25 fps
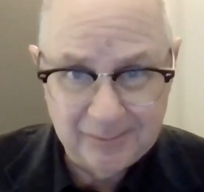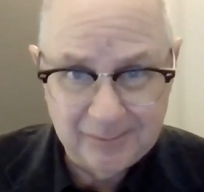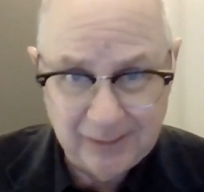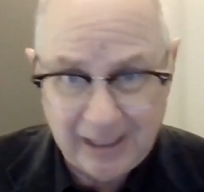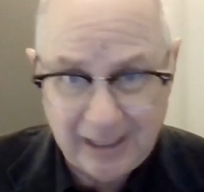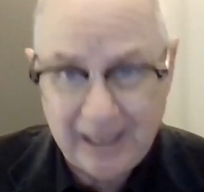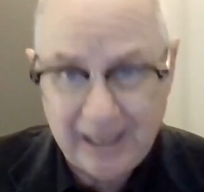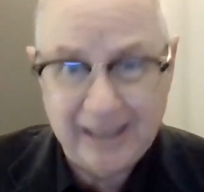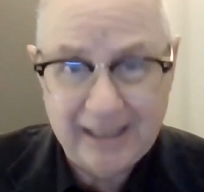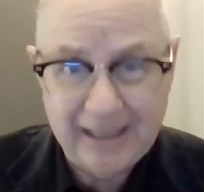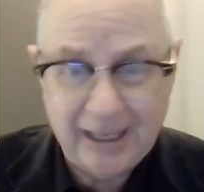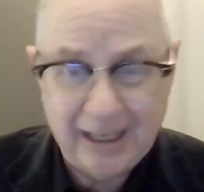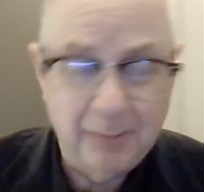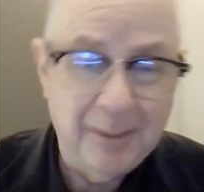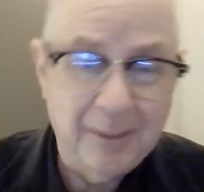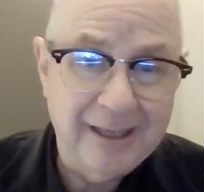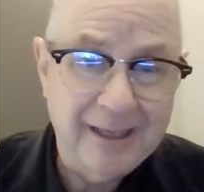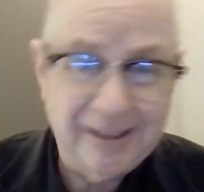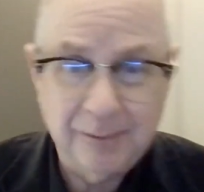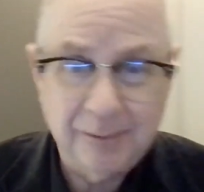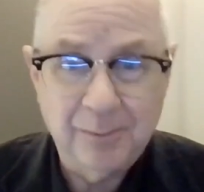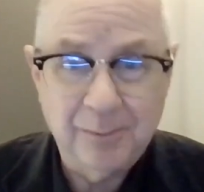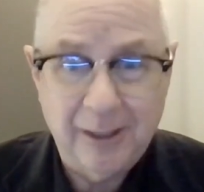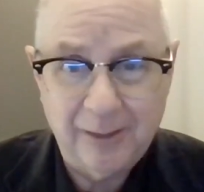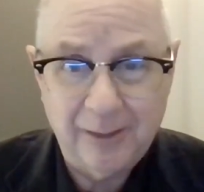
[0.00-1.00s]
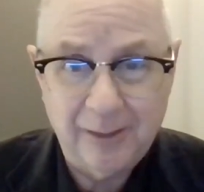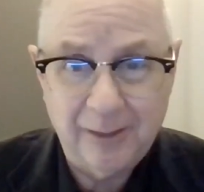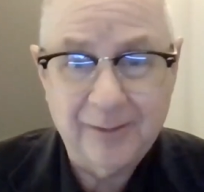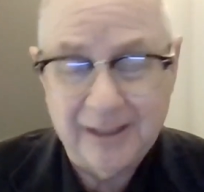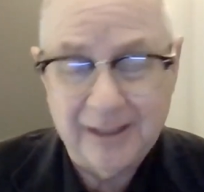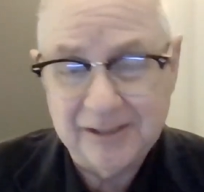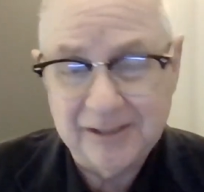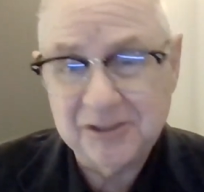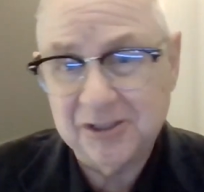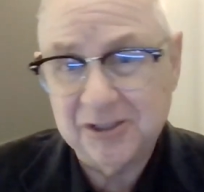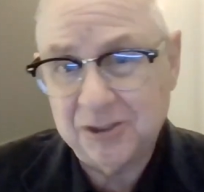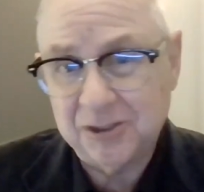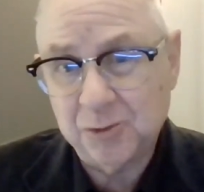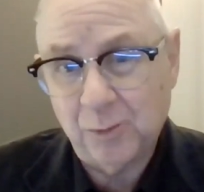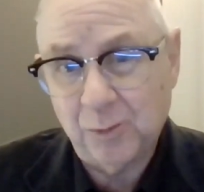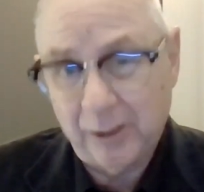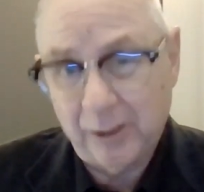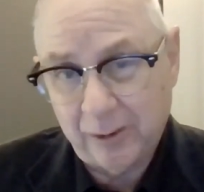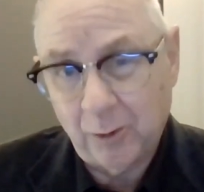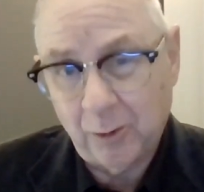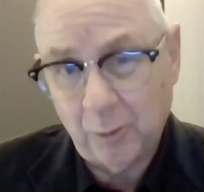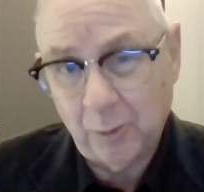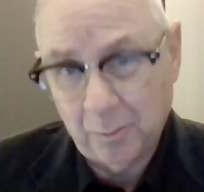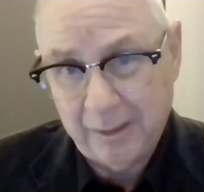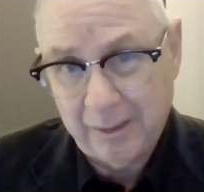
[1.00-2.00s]
I got to make it better for that
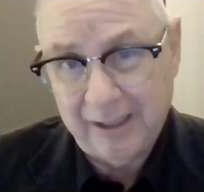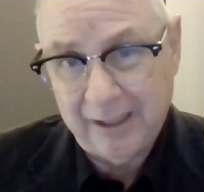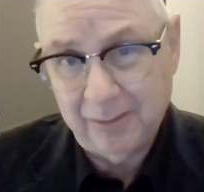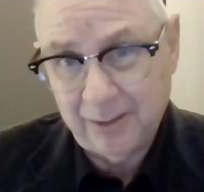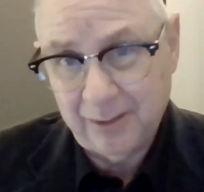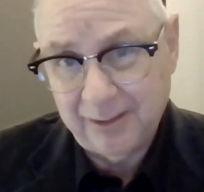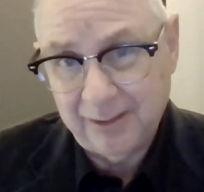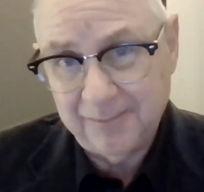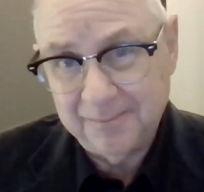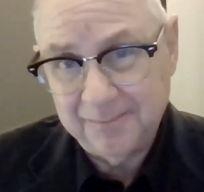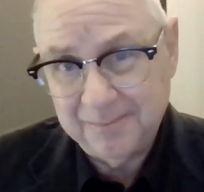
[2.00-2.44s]
6-week-old baby.